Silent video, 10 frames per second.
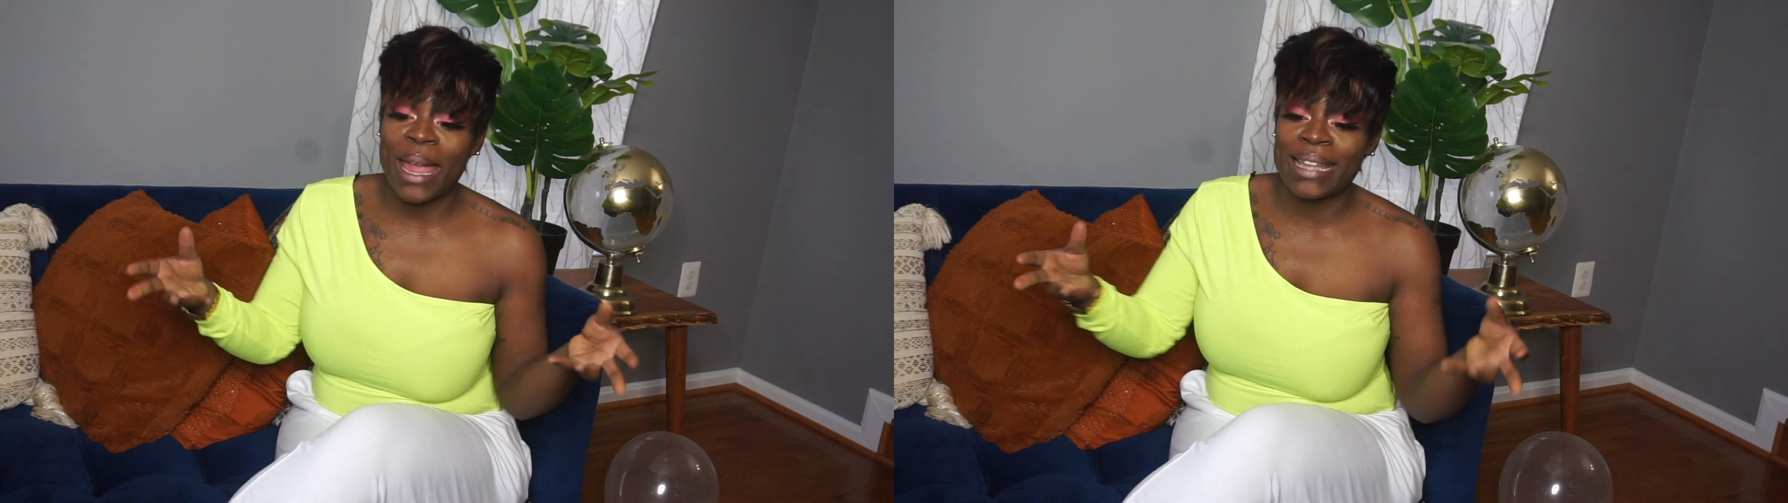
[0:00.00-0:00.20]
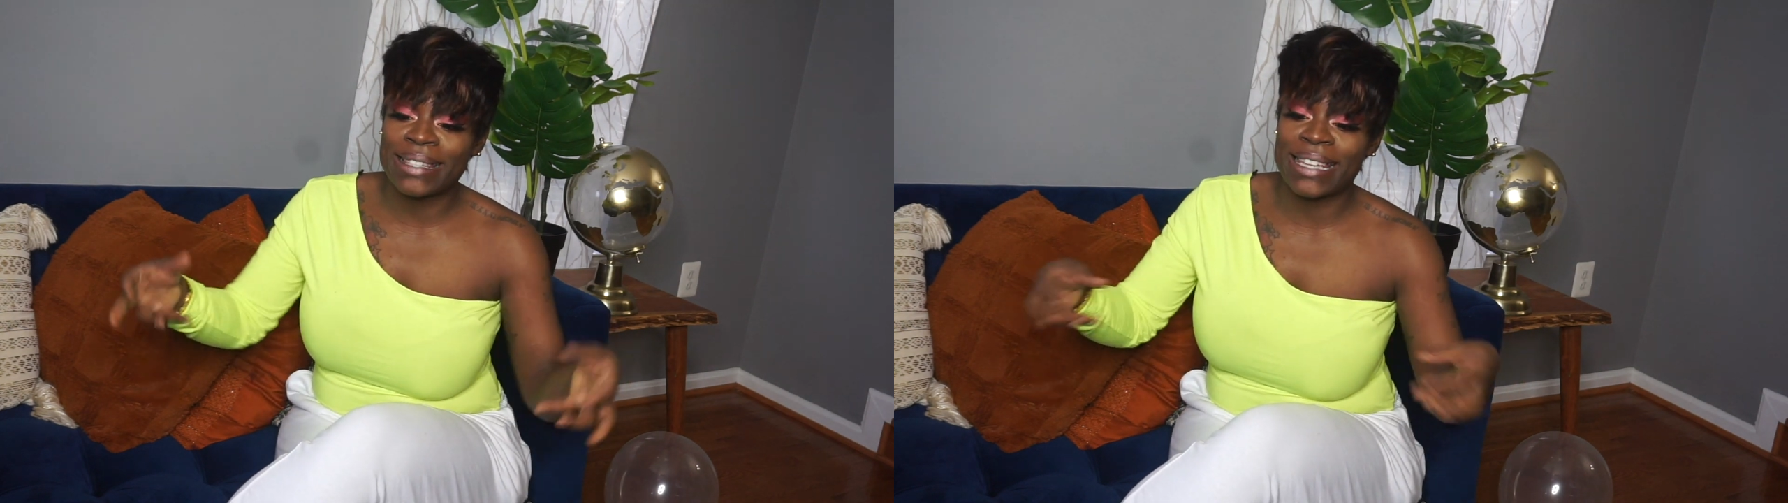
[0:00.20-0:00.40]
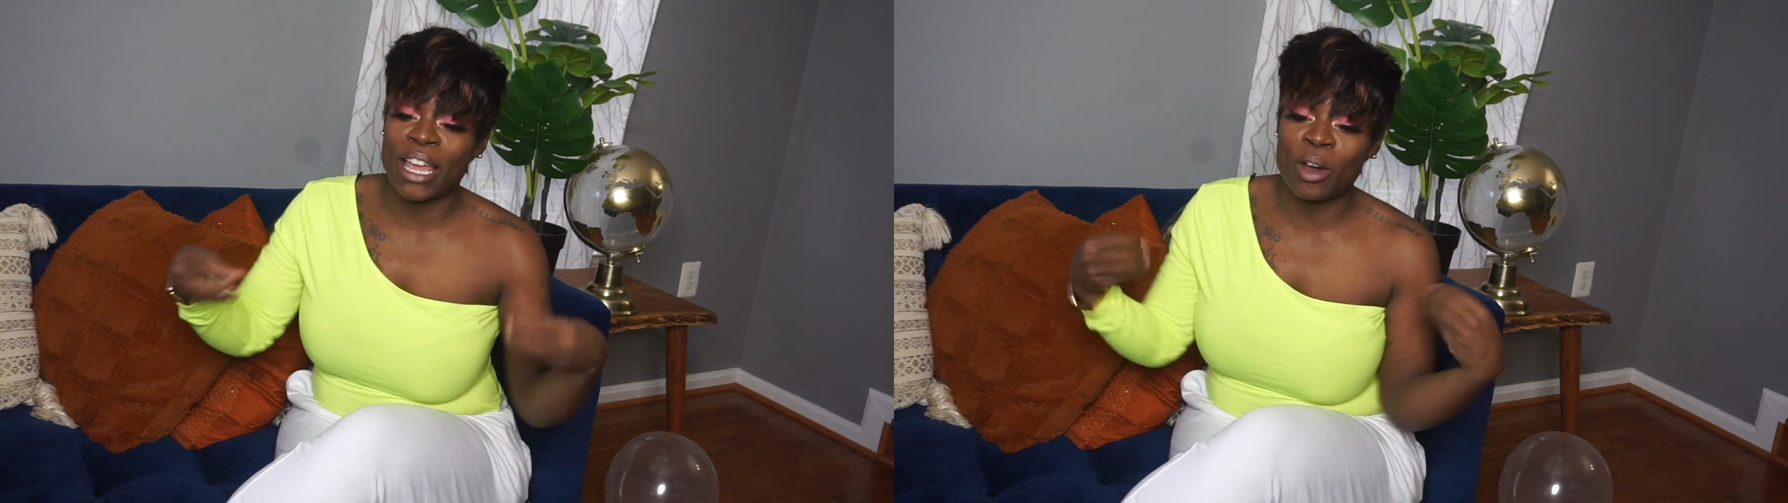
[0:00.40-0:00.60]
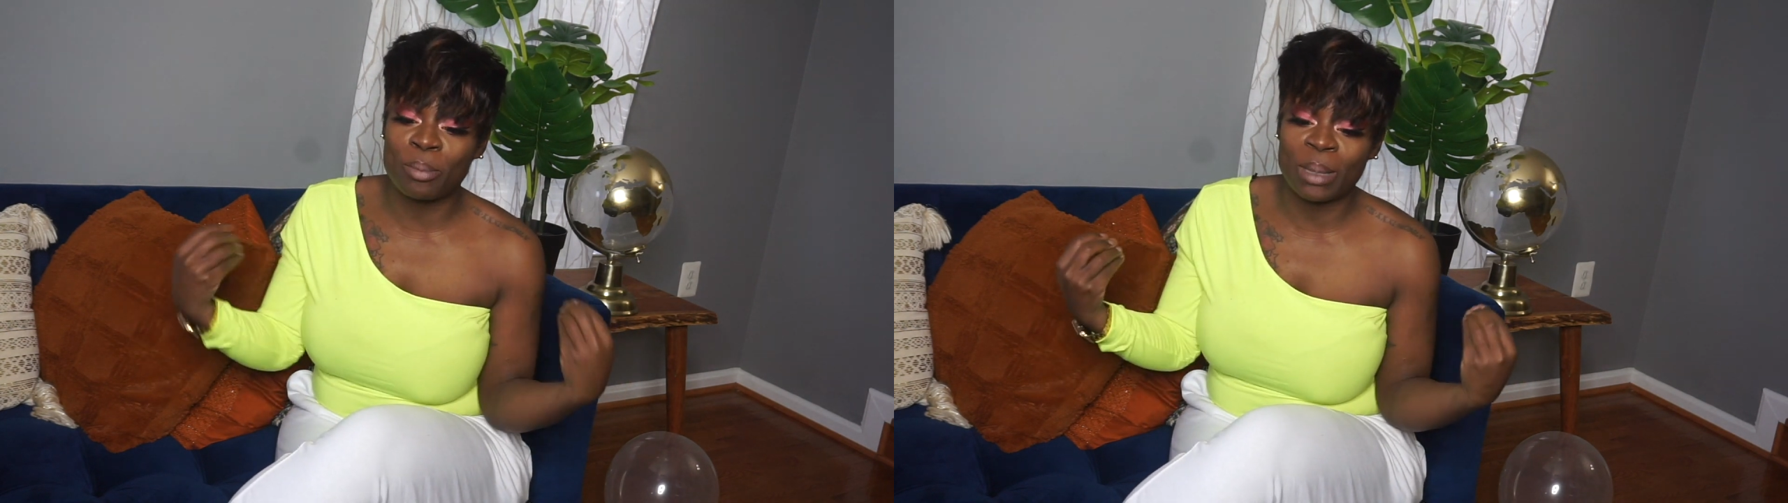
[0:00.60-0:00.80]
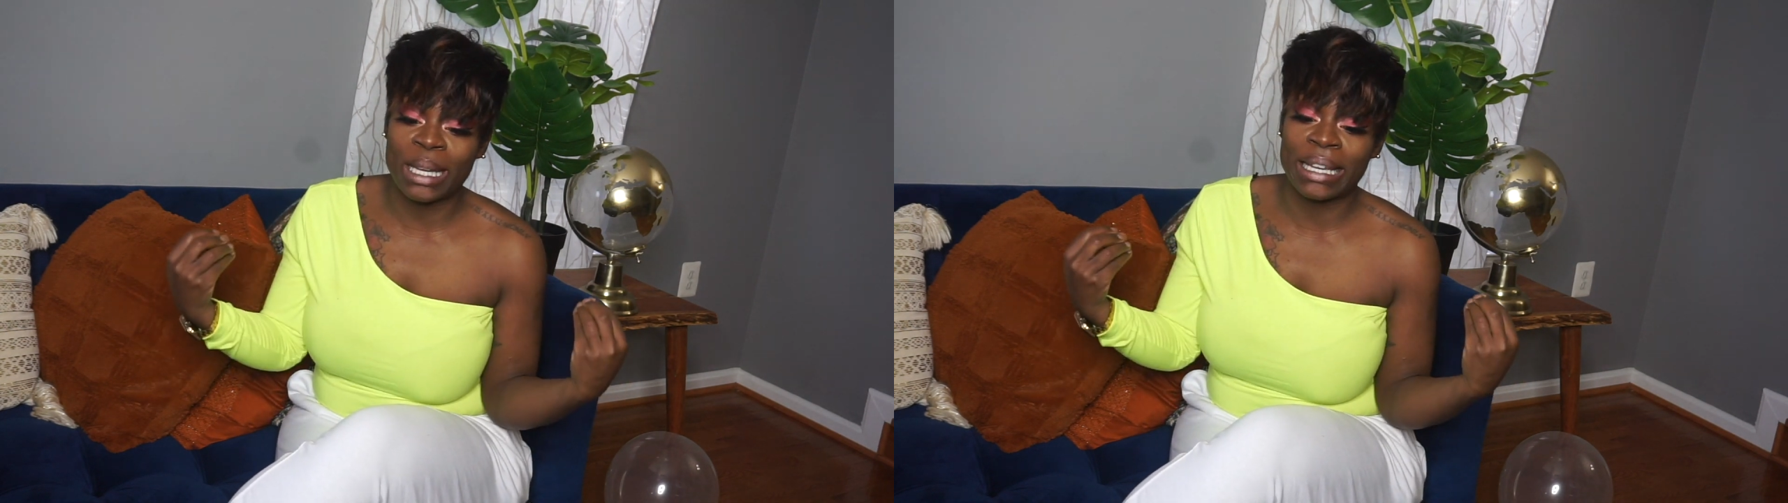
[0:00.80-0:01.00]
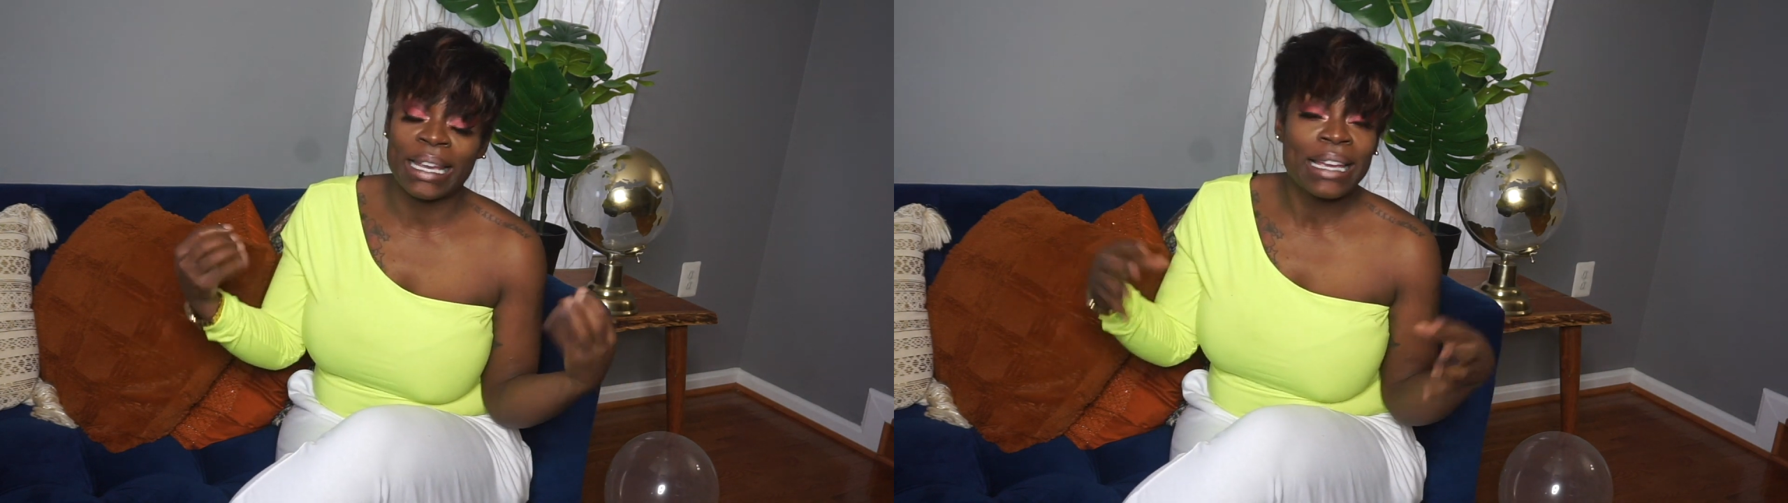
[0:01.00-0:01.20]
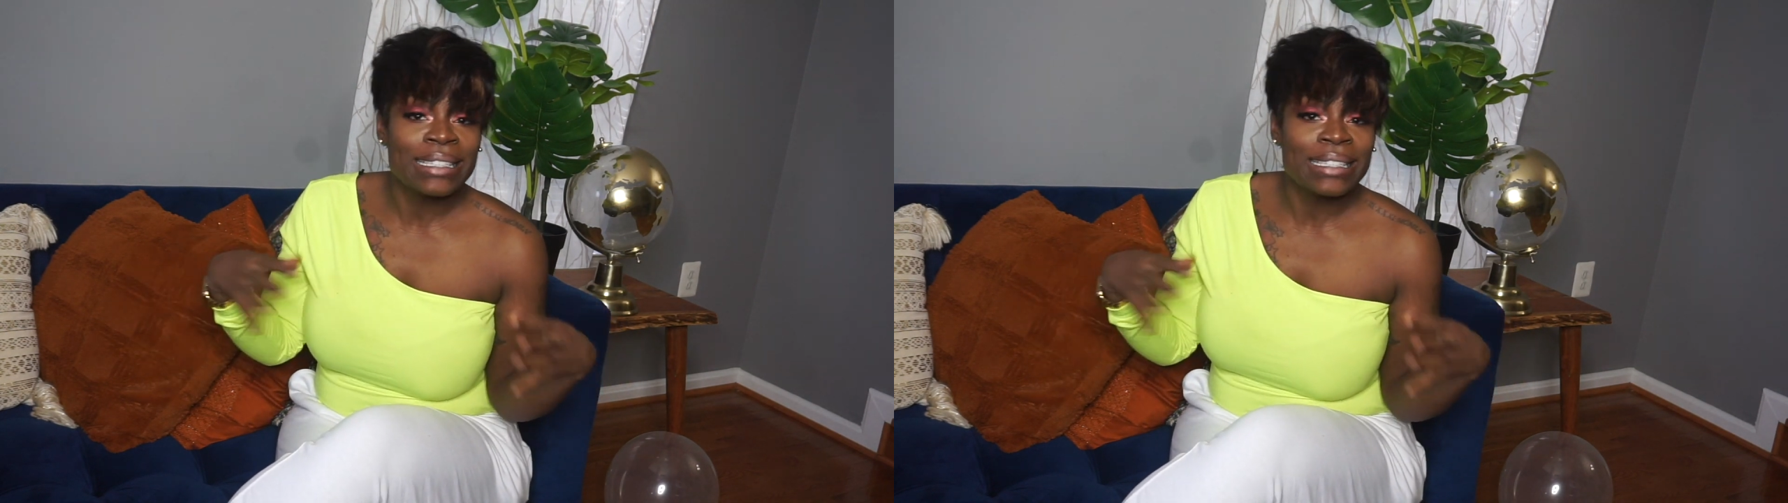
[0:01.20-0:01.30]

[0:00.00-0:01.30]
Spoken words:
and to help me